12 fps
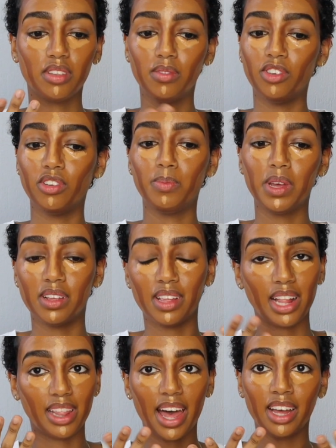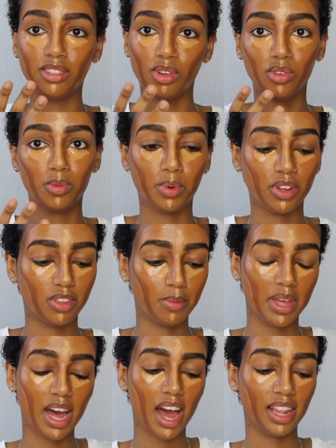just because I like those points to
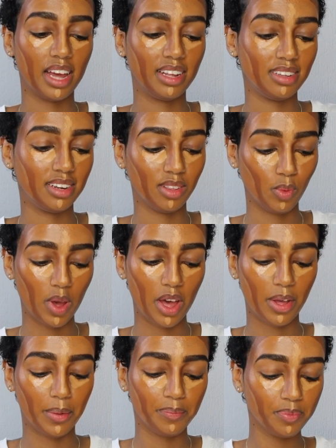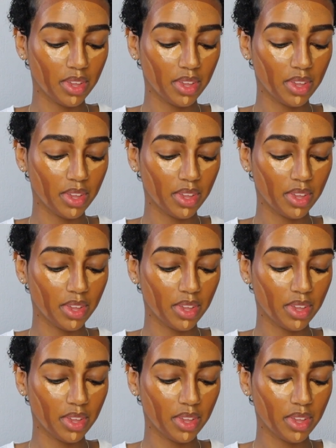be highlighted as well.